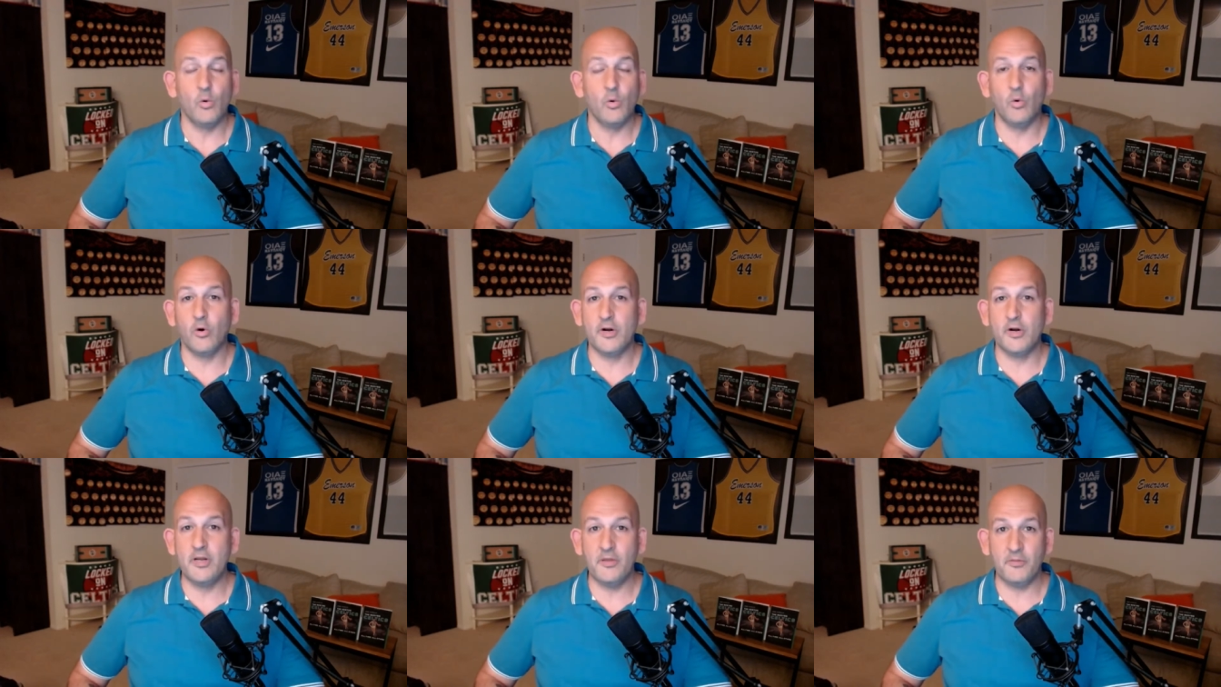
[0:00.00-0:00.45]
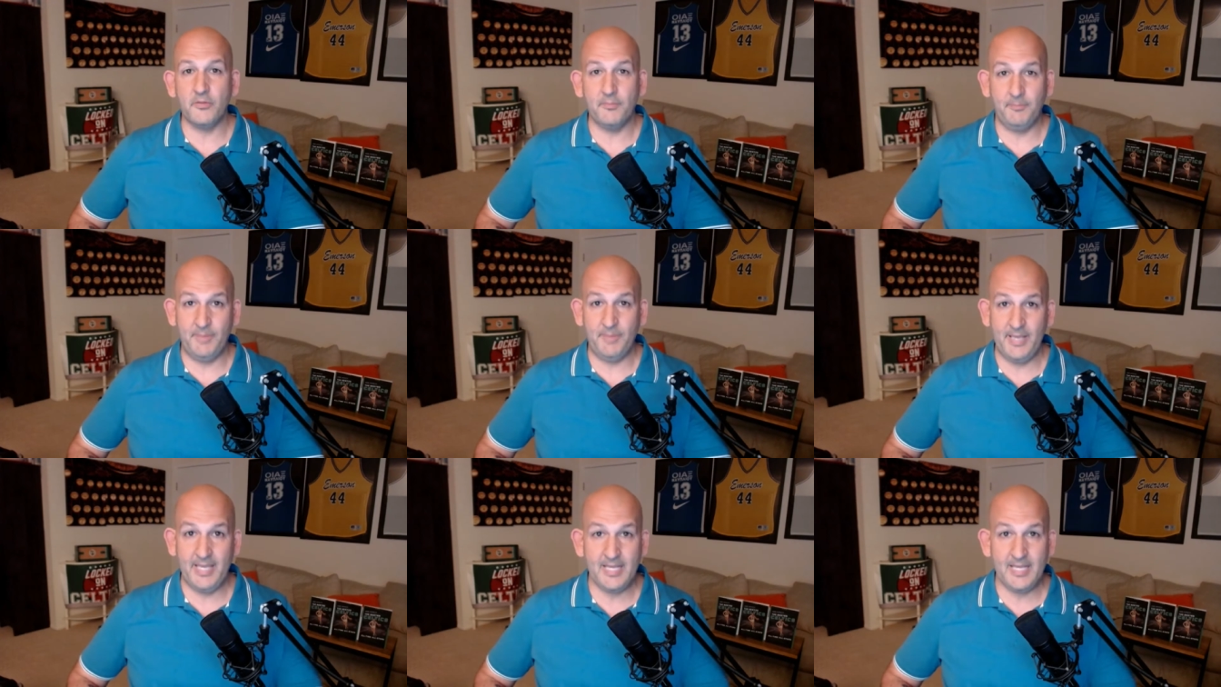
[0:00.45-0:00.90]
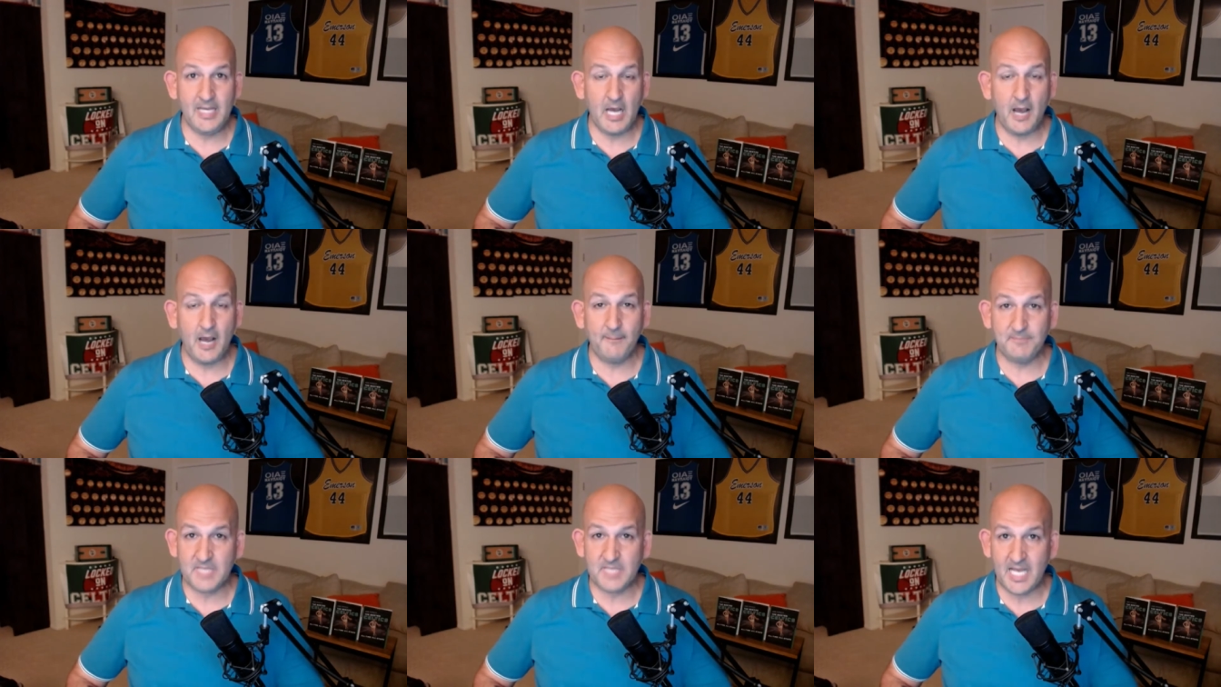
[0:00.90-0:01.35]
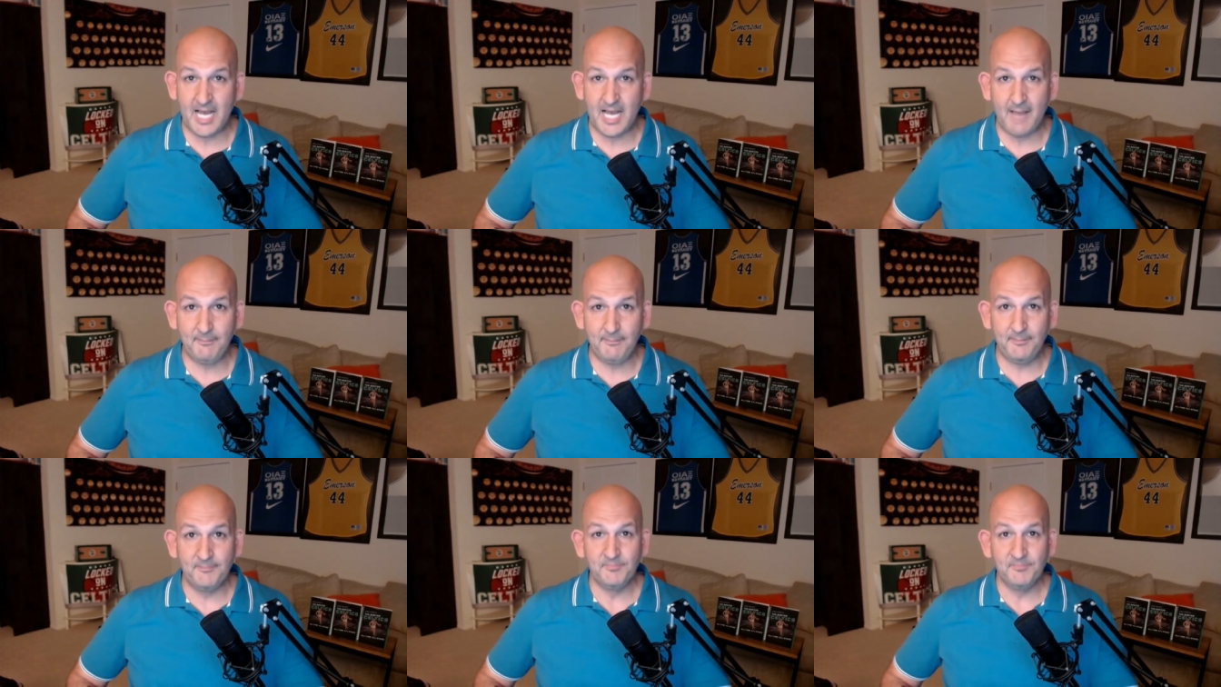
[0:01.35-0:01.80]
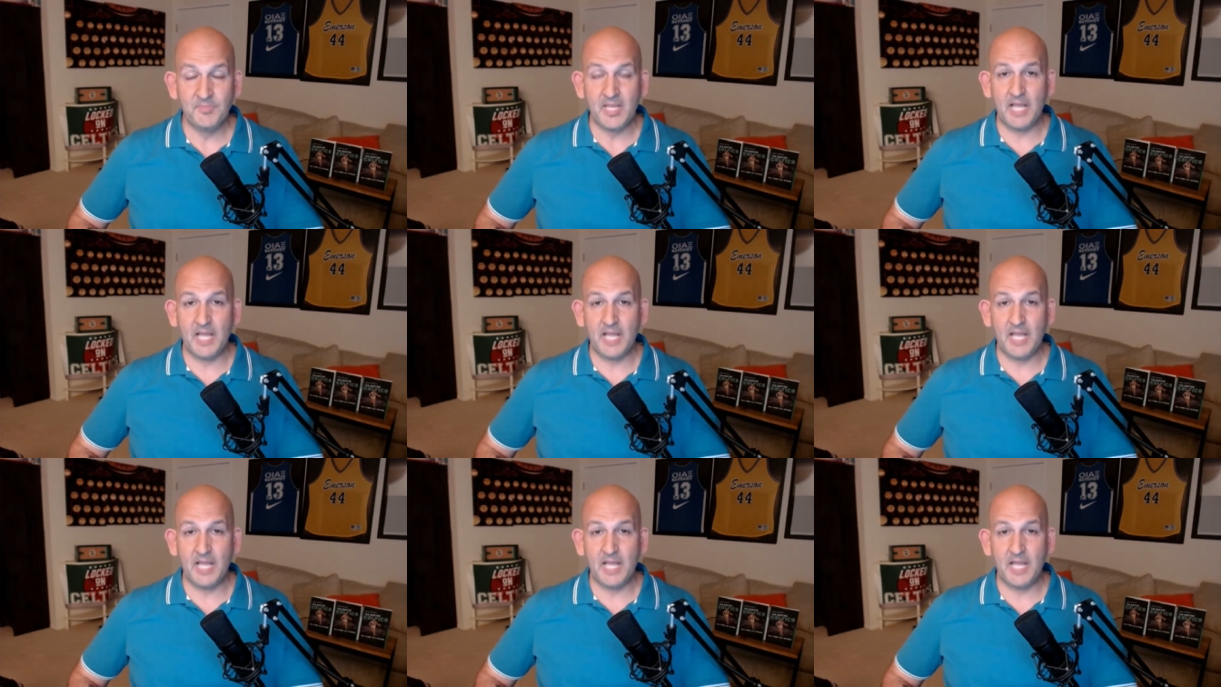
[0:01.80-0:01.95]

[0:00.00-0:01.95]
or another big up top